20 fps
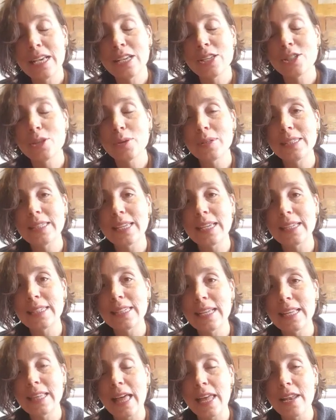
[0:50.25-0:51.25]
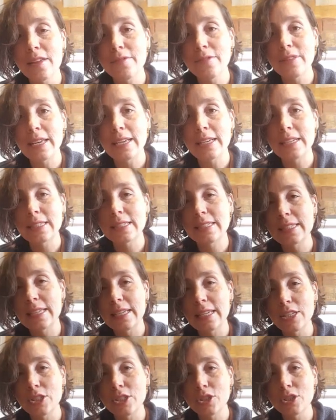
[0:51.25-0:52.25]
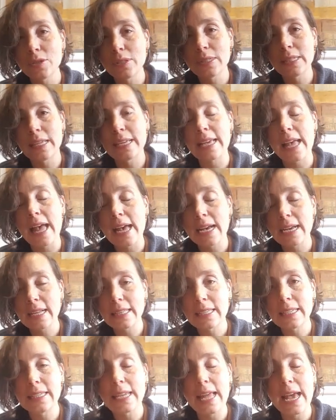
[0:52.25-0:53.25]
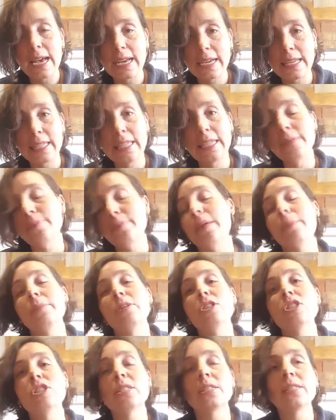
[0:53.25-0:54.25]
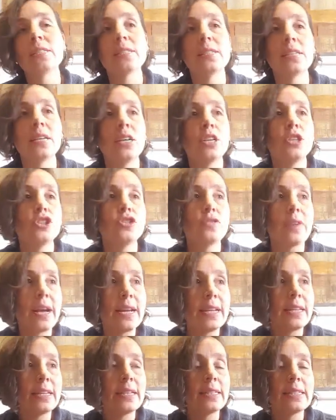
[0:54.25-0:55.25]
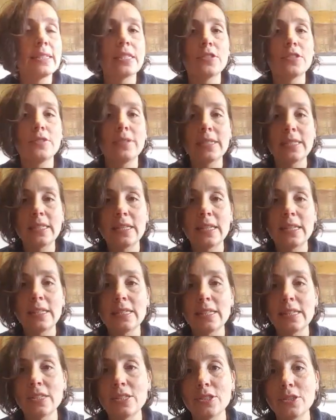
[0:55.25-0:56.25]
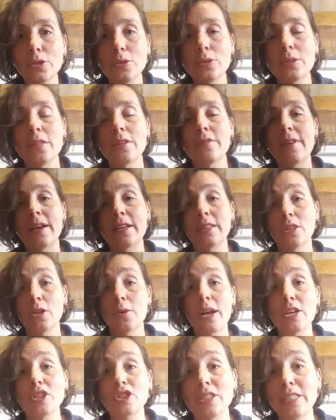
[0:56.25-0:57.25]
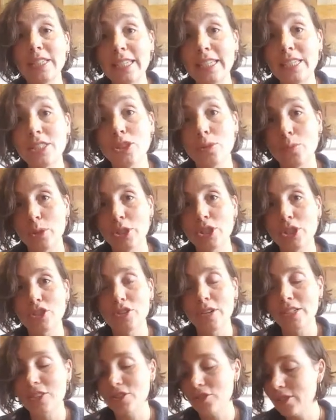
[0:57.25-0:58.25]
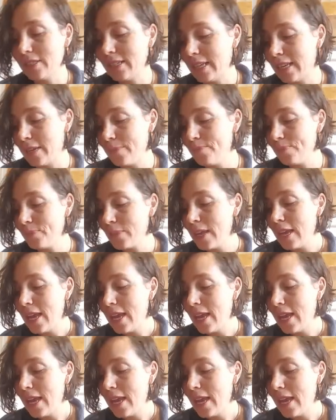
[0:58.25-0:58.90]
So it says that a lot of skin issues like acne, blemishes, dryness, greasiness is due to the fact that you actually need to moisturize your skin.